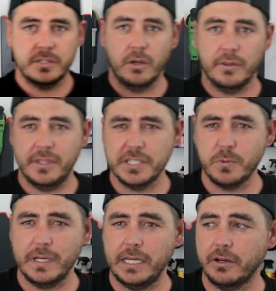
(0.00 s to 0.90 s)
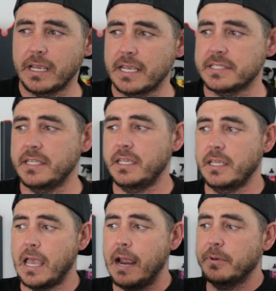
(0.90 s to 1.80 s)
So this one here, guys,
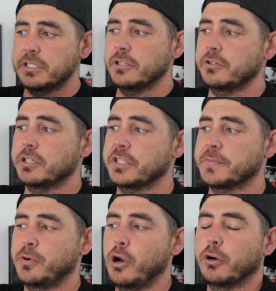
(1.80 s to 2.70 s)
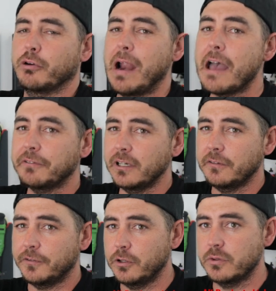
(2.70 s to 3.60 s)
the Hybrid Solutions Pro Graphene
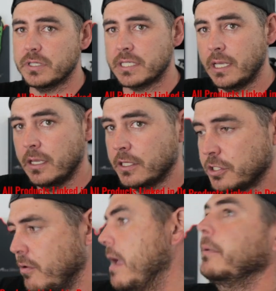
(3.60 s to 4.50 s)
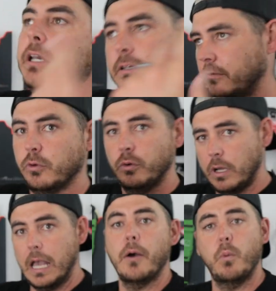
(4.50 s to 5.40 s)
Infused Ceramic
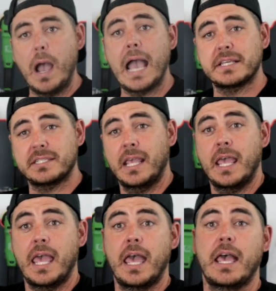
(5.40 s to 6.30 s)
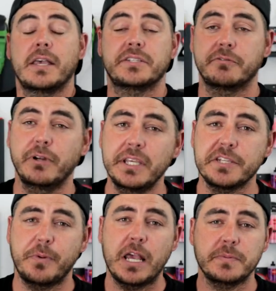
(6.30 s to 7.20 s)
Wax. So really
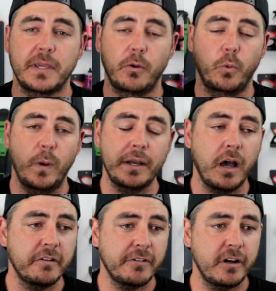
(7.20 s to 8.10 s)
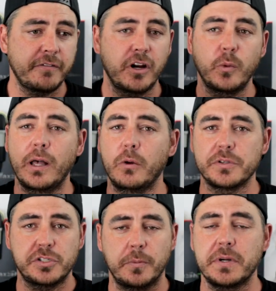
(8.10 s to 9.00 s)
surprised me. Went on very, very well,
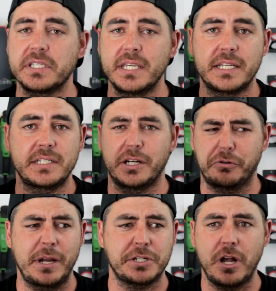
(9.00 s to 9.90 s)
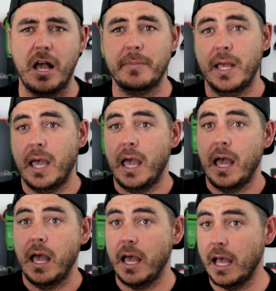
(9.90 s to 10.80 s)
was super slick, did a great job.
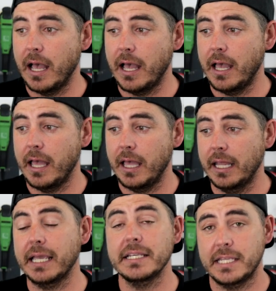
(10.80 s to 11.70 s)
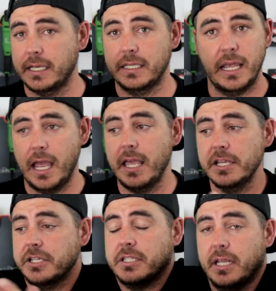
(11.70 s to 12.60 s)
Like I said,
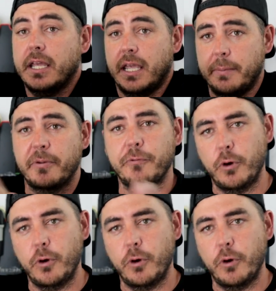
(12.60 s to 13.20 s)
it